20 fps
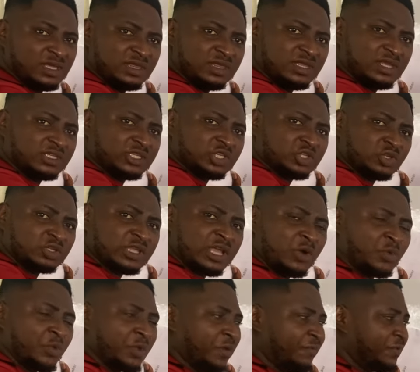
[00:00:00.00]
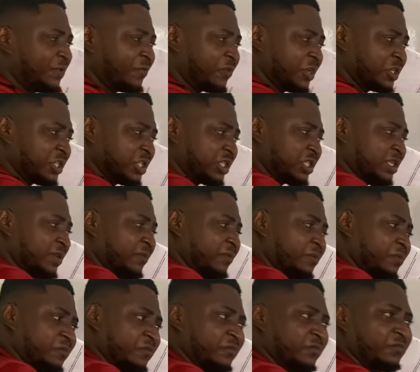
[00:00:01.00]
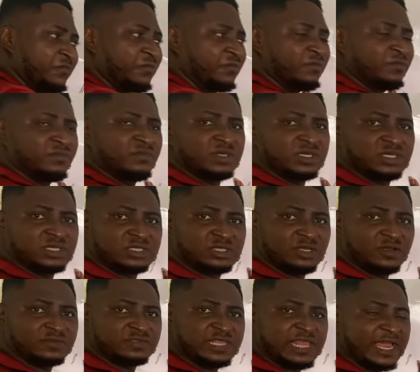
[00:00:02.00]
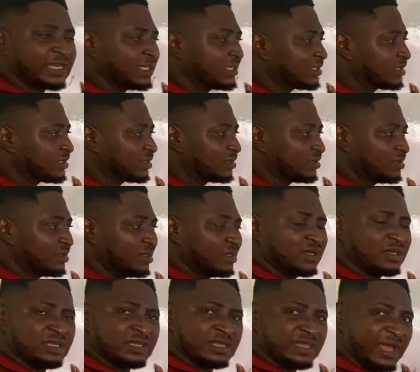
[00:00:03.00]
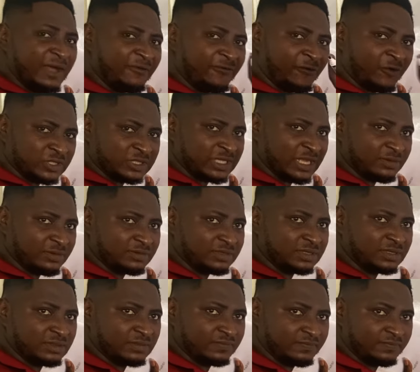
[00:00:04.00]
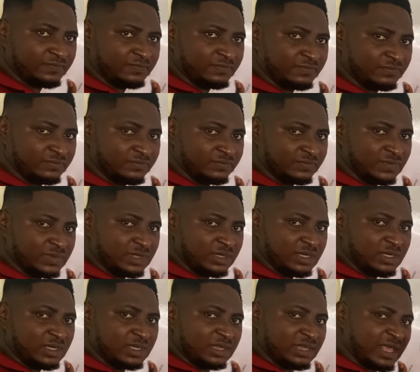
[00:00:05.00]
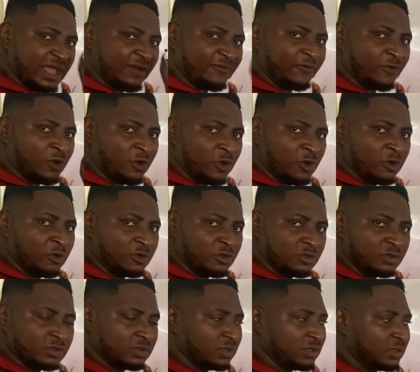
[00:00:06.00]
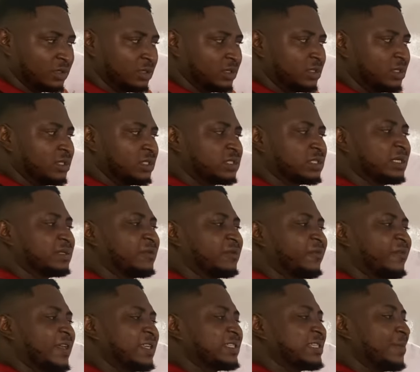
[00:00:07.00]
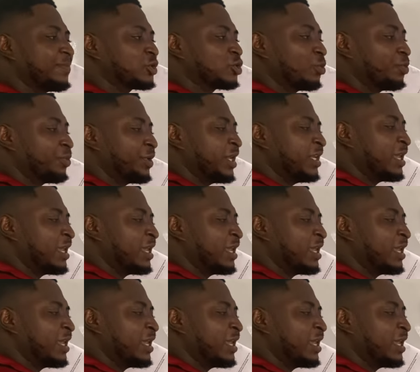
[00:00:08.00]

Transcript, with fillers: there's a shorter way of differentiating stuff like this. There are four steps. Therefore, the first step is to bring